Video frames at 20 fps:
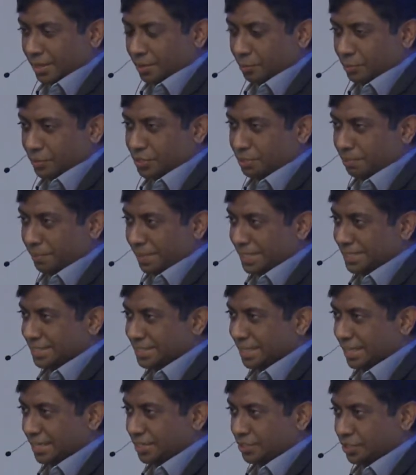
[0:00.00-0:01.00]
which
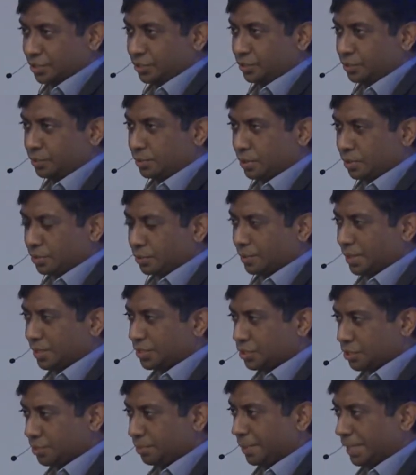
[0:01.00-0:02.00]
means that you don't
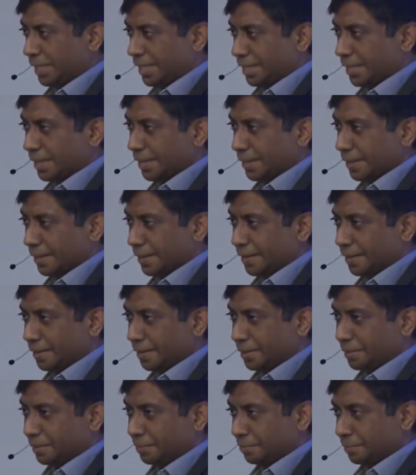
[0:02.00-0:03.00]
want to be
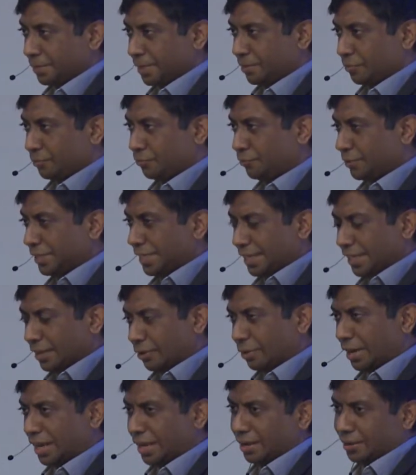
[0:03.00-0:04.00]
fiddling
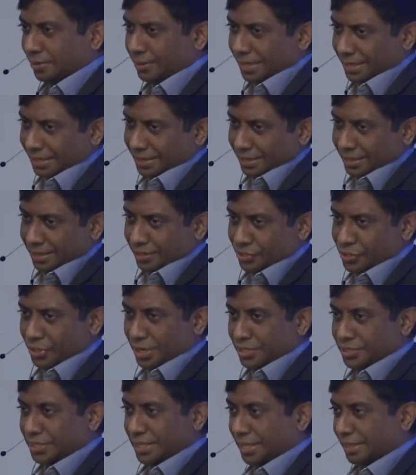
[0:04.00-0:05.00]
around and
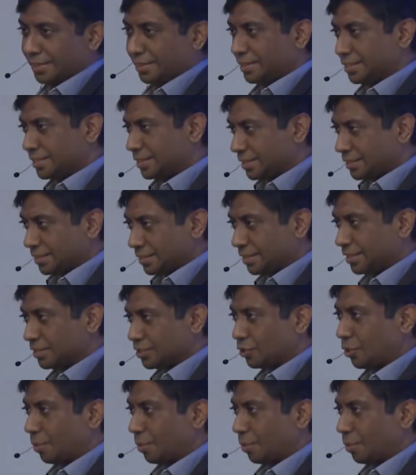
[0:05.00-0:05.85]
trying to get this